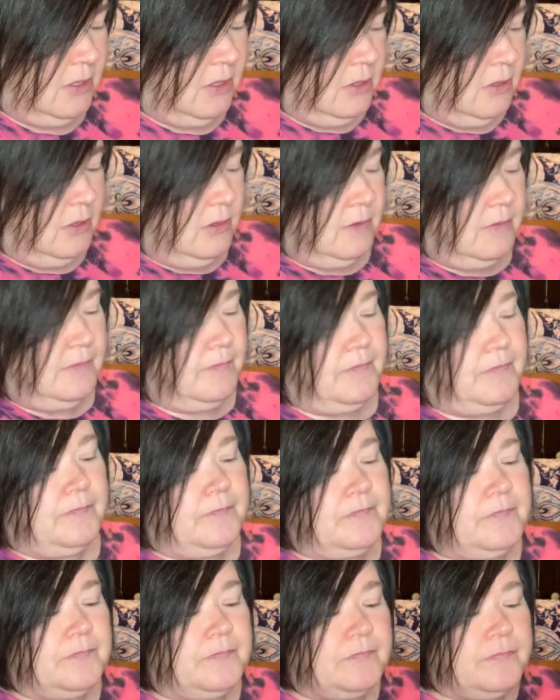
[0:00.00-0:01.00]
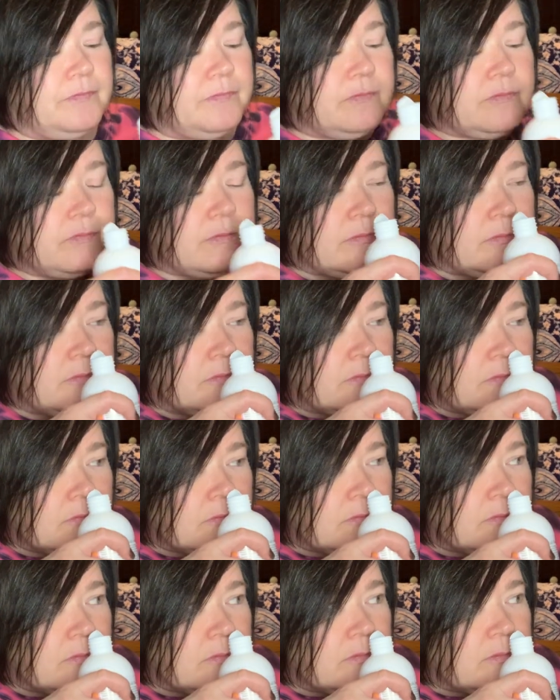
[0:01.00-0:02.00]

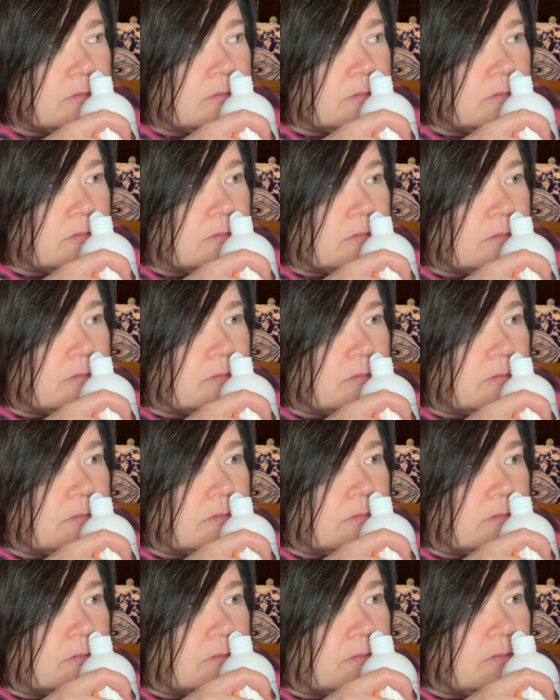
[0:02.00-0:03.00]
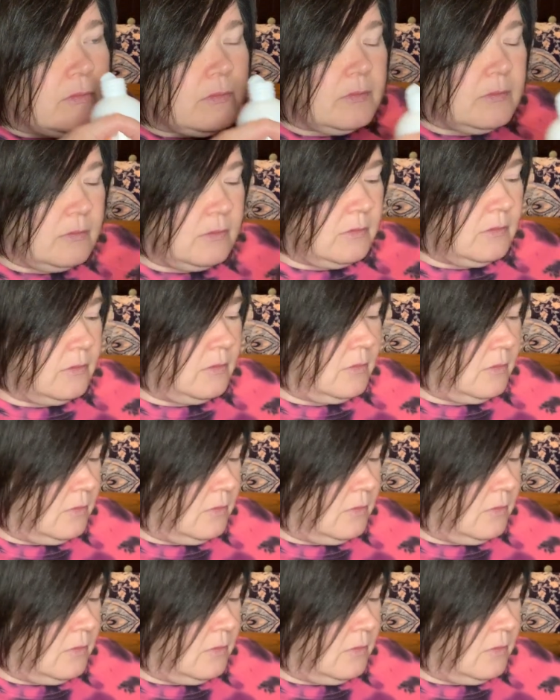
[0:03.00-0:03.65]
Nothing is said.